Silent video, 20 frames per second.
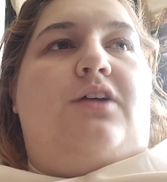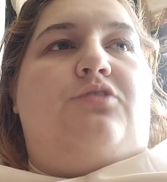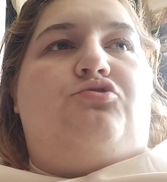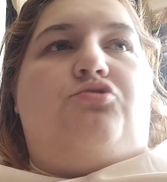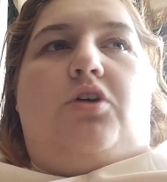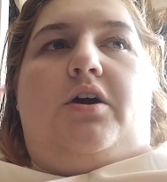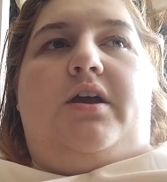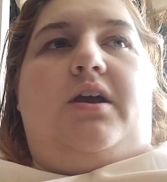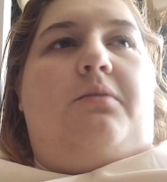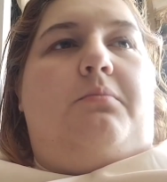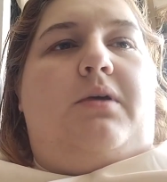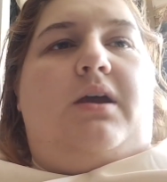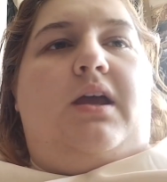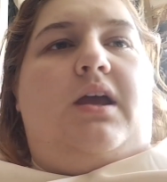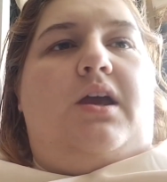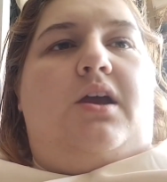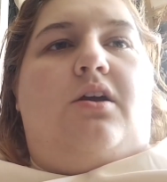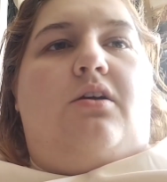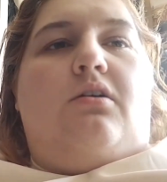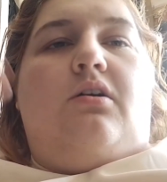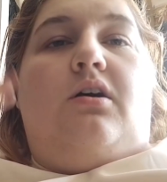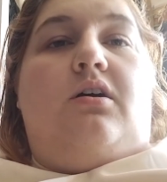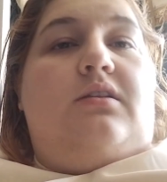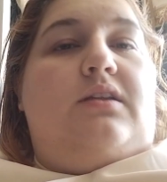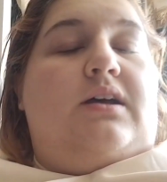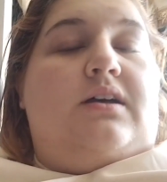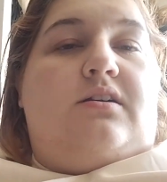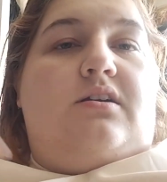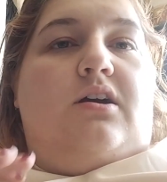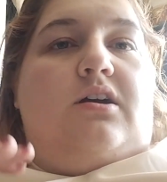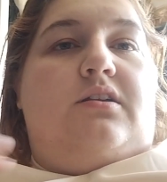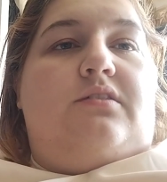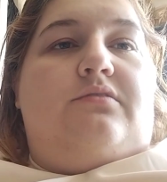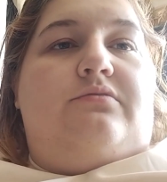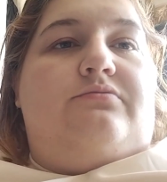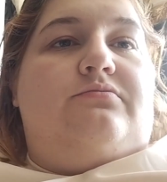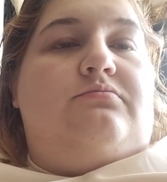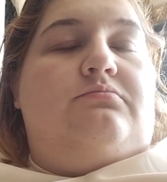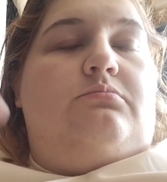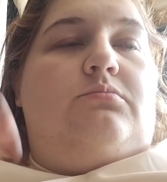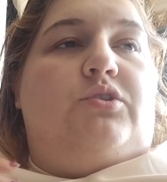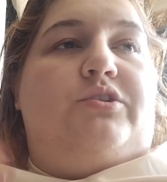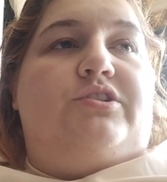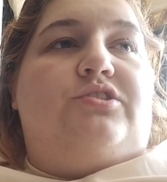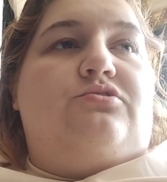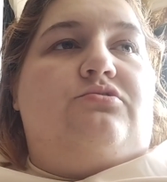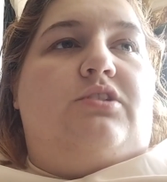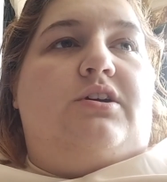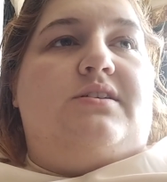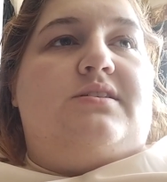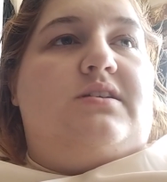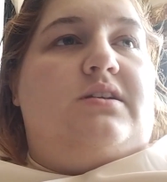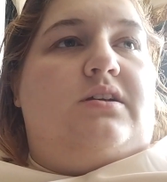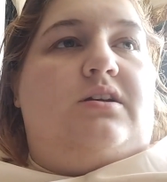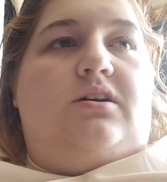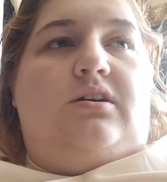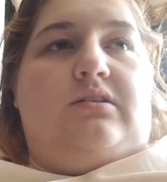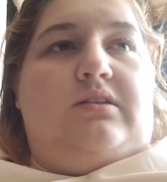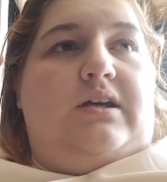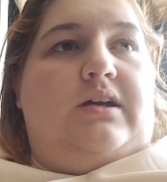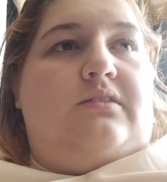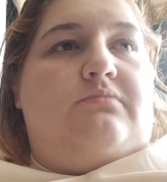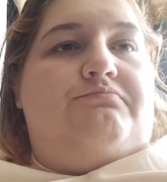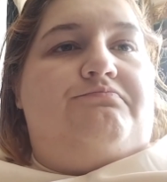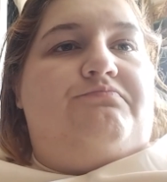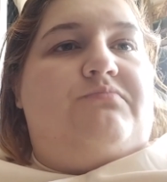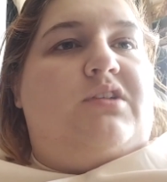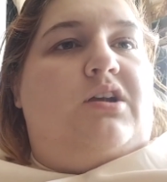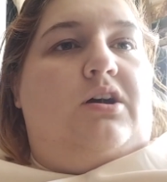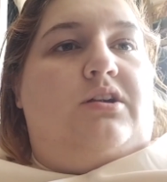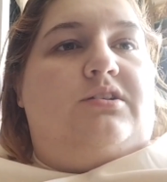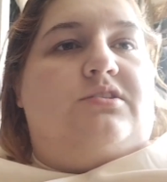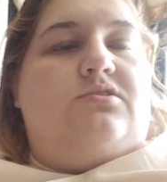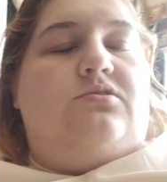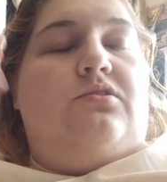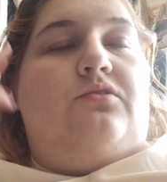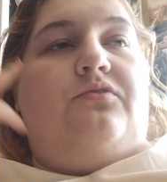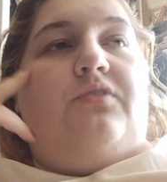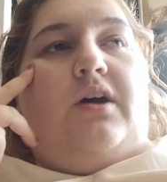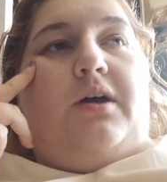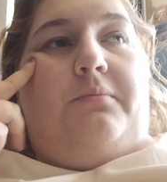drying my hair, all that kind of moisturising, all that kind of stuff.